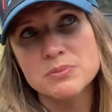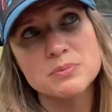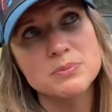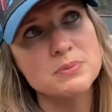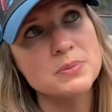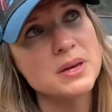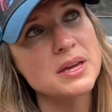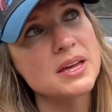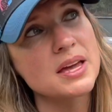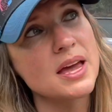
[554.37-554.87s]

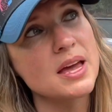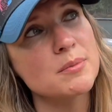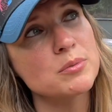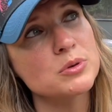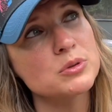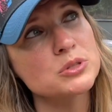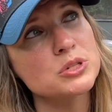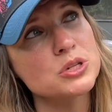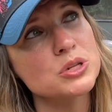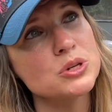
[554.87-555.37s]
being
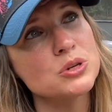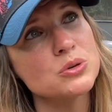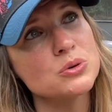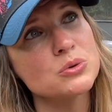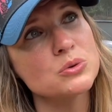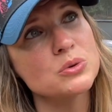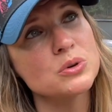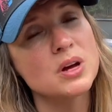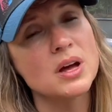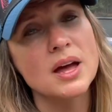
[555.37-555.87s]
able
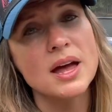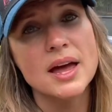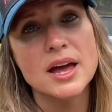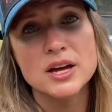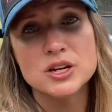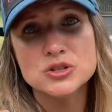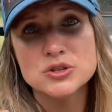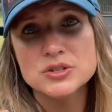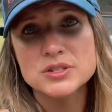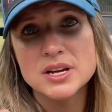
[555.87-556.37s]
to
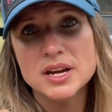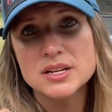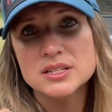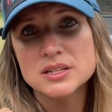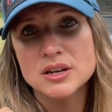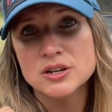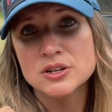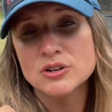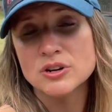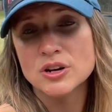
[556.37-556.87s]
exercise
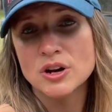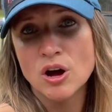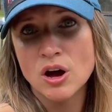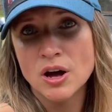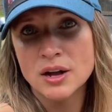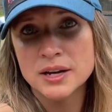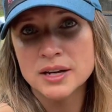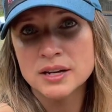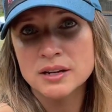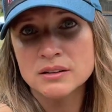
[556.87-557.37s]
under an
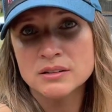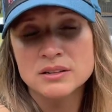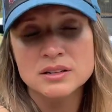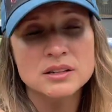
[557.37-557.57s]
awning,